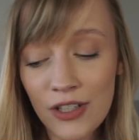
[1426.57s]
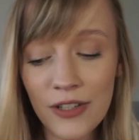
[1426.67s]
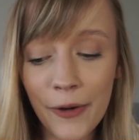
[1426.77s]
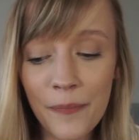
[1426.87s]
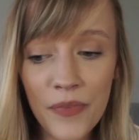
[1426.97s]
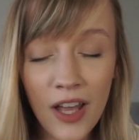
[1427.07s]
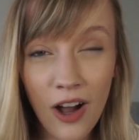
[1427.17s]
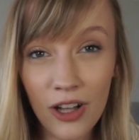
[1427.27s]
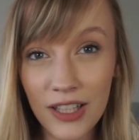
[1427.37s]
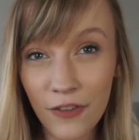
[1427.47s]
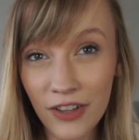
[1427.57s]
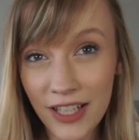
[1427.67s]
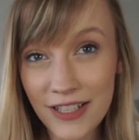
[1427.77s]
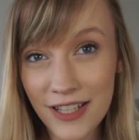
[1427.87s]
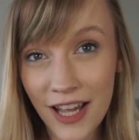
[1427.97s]
So I'll leave a
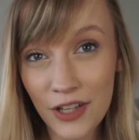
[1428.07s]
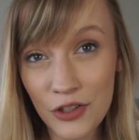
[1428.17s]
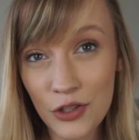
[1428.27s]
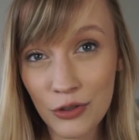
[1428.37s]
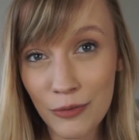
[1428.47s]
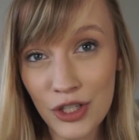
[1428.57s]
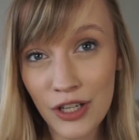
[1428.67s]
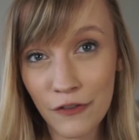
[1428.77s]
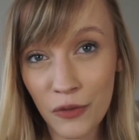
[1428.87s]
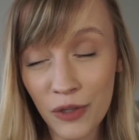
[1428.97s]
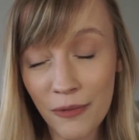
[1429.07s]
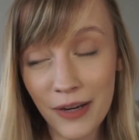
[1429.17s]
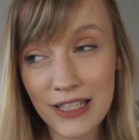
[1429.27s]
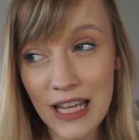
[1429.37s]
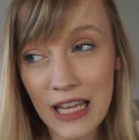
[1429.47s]
link to that in the description if you wouldn't
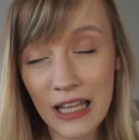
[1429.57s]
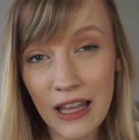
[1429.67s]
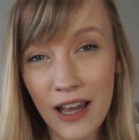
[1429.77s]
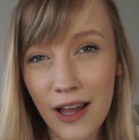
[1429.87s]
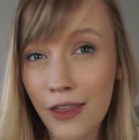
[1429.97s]
mind taking that.